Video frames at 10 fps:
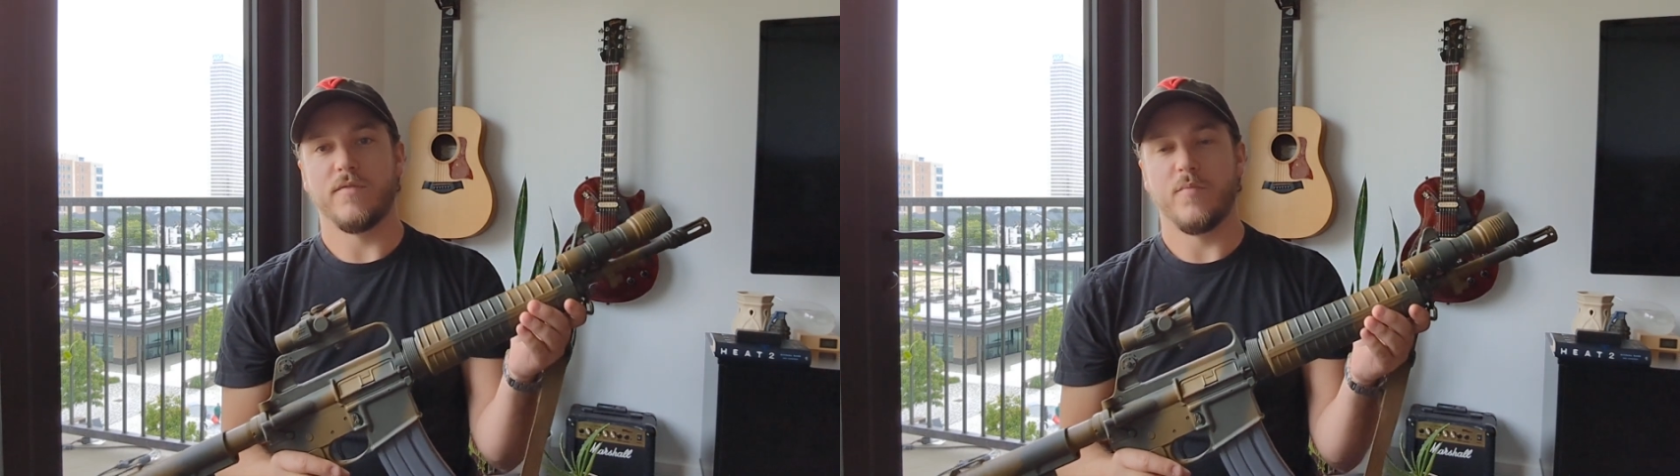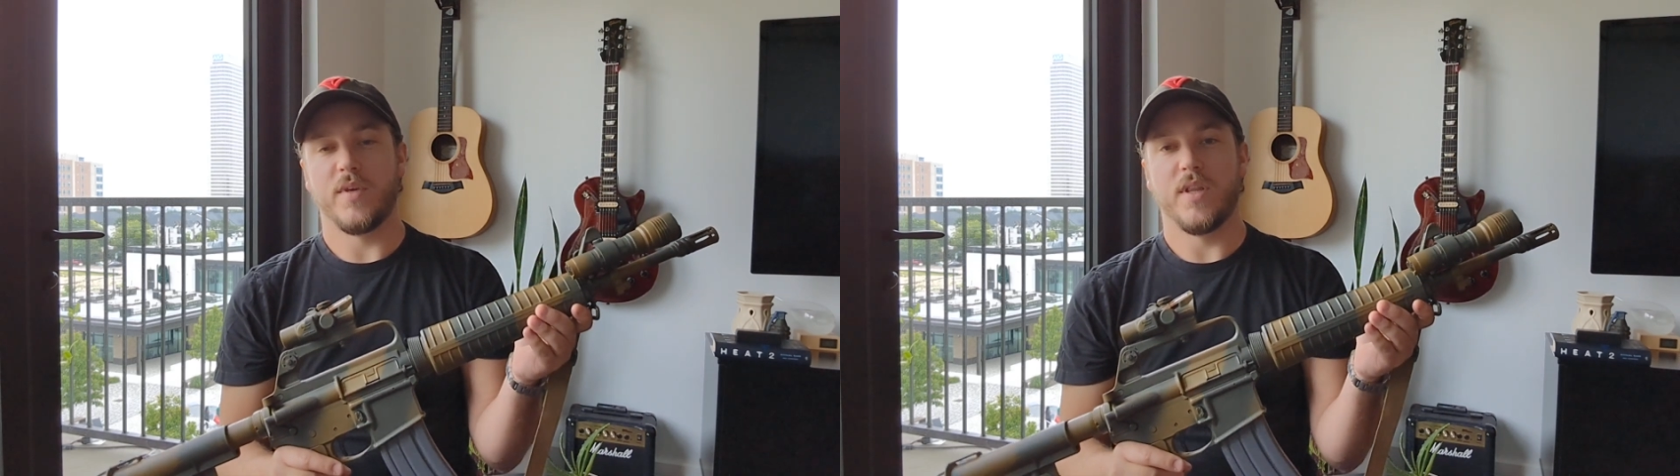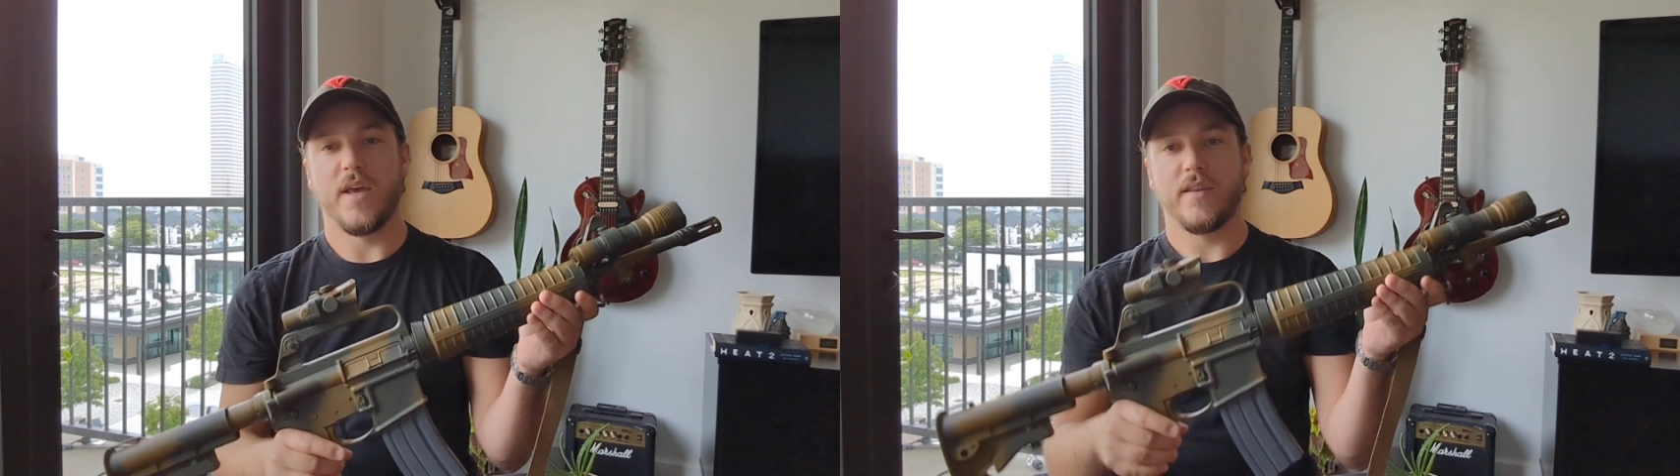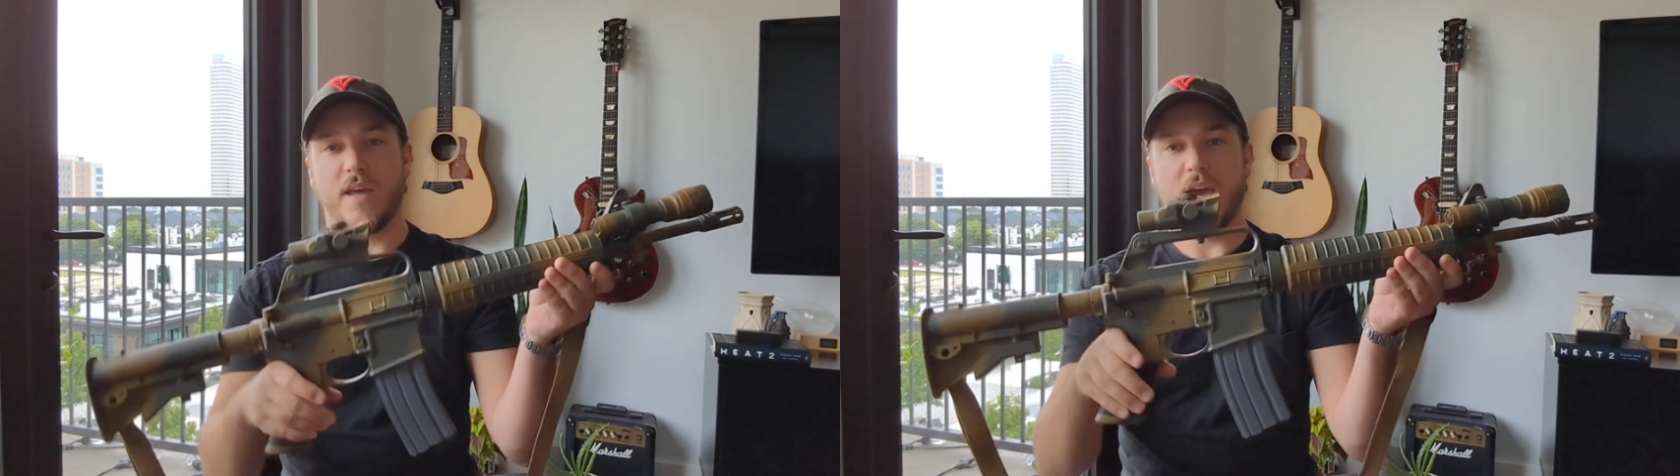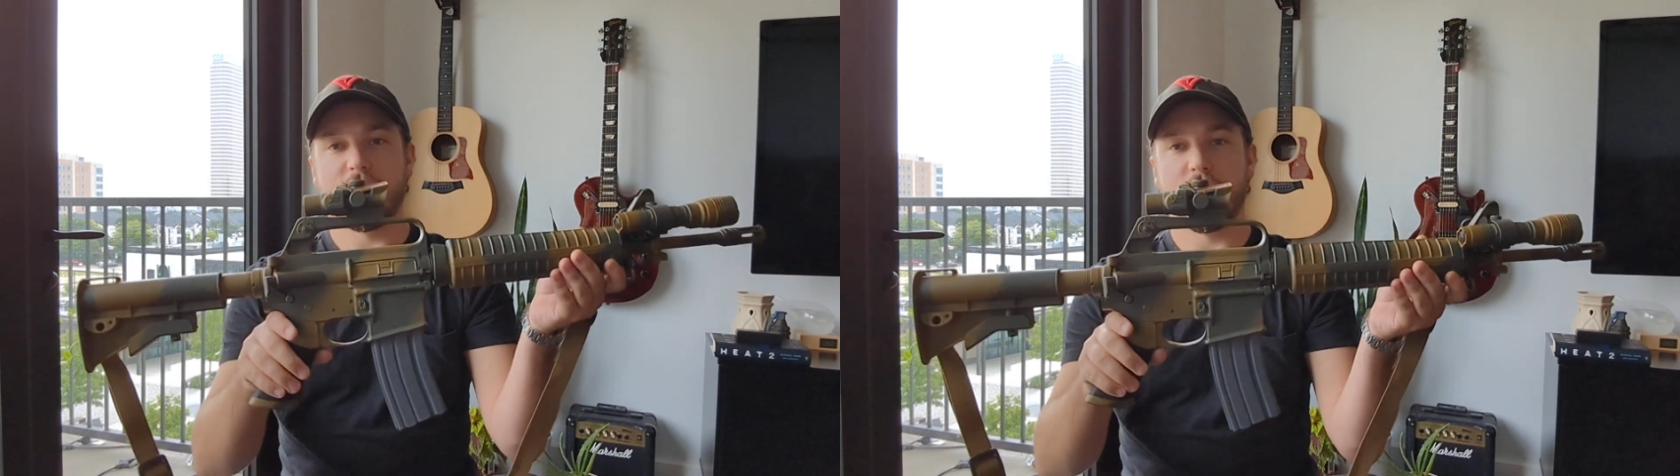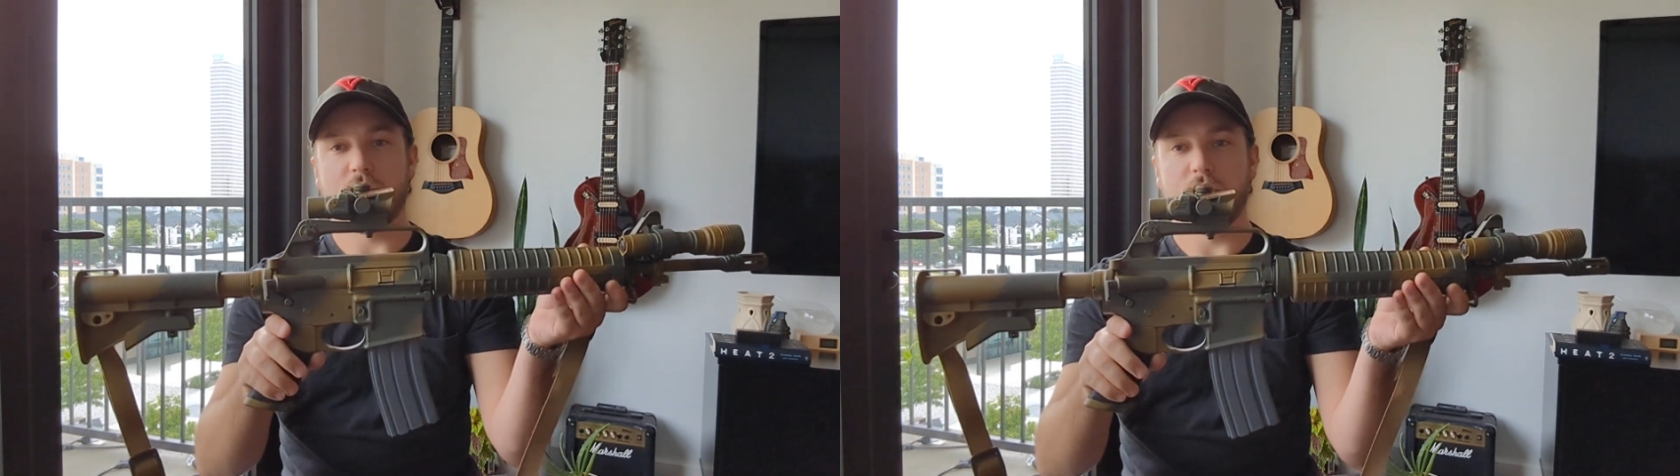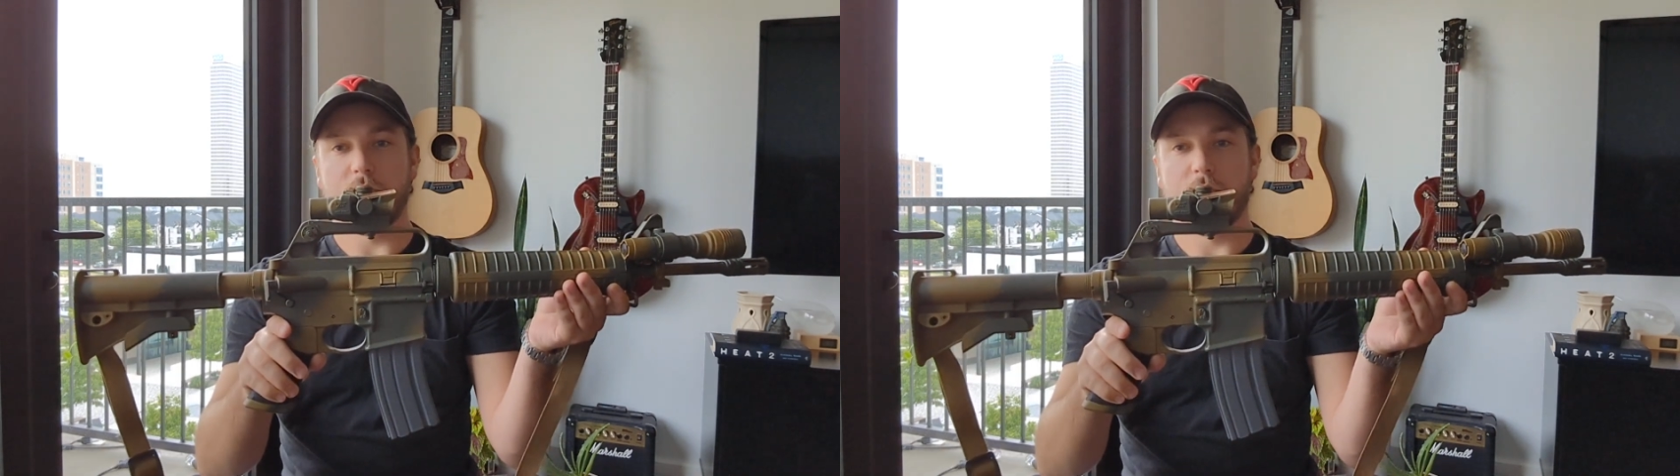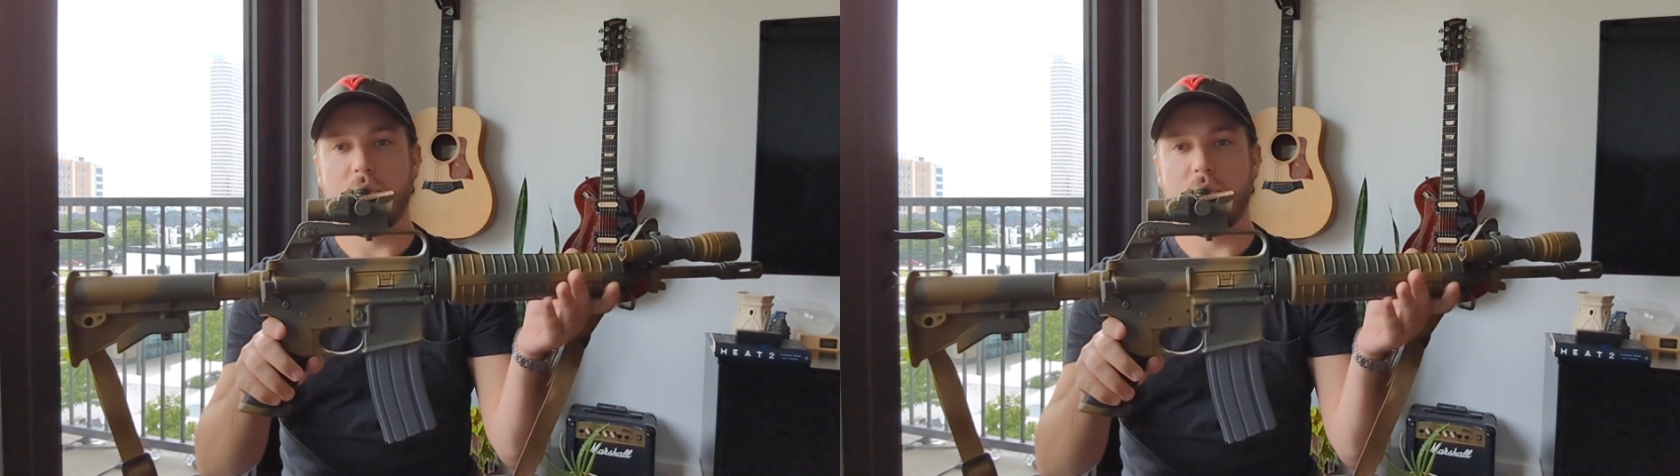of the mid-length gas system.